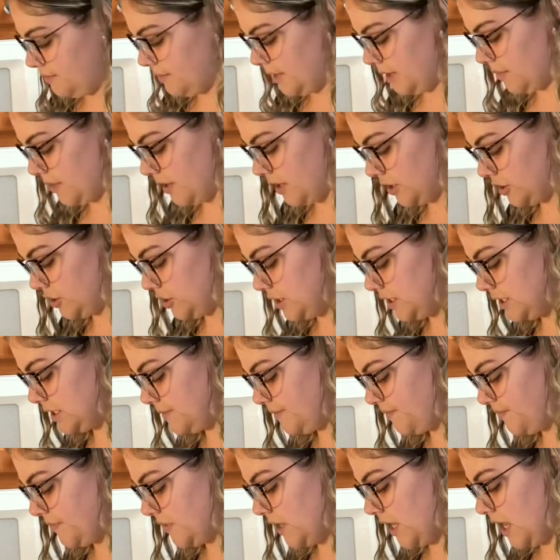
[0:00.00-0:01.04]
my apologies,
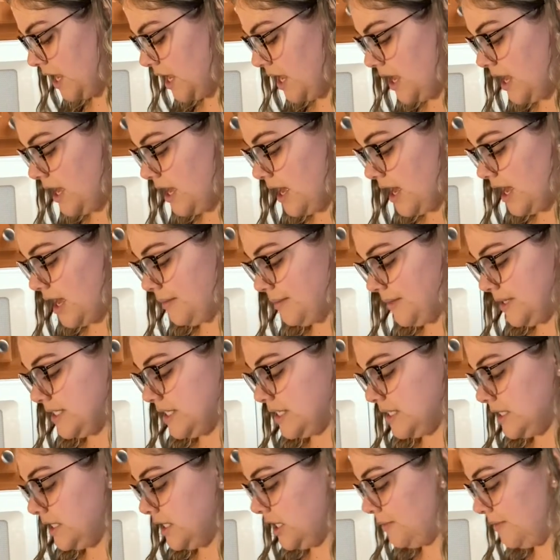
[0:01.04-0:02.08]
because it's
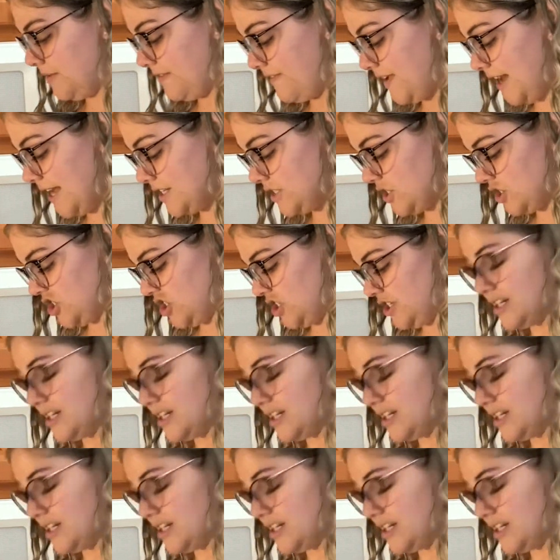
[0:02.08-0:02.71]
a little bit faster.